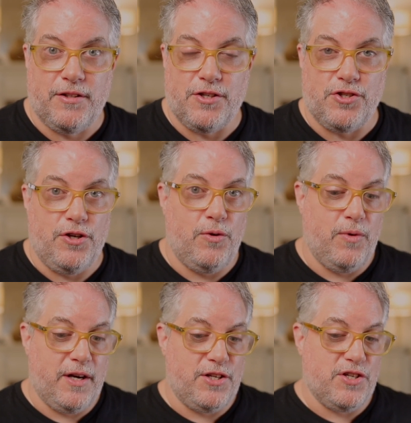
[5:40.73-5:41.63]
because you don't
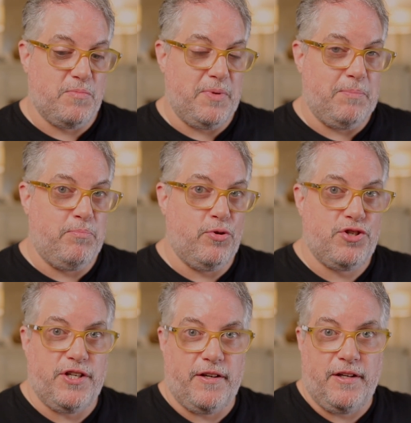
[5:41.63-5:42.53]
want to just be
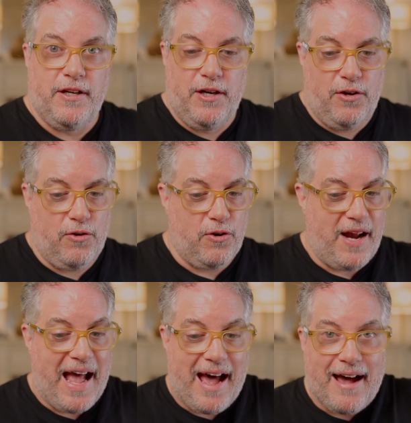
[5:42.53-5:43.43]
pushing
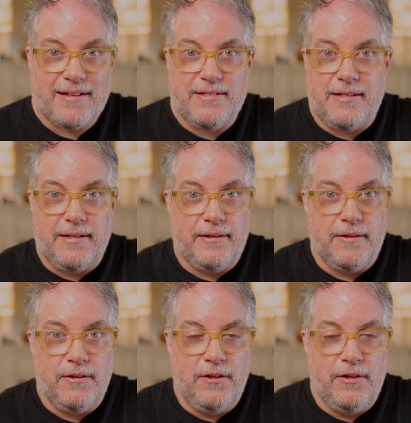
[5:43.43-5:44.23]
or acting